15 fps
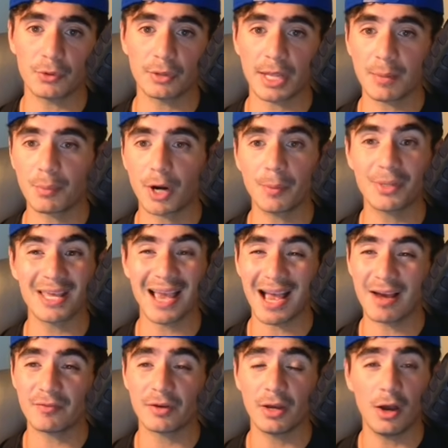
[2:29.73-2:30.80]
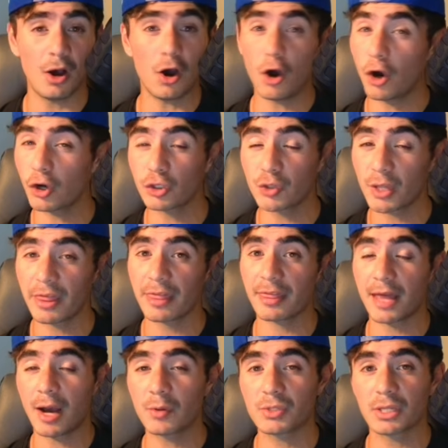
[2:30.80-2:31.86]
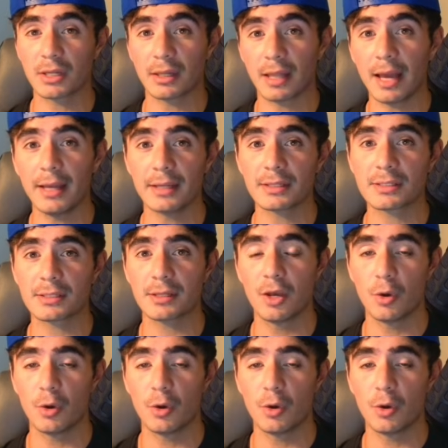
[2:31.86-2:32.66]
they probably have 100,000 likes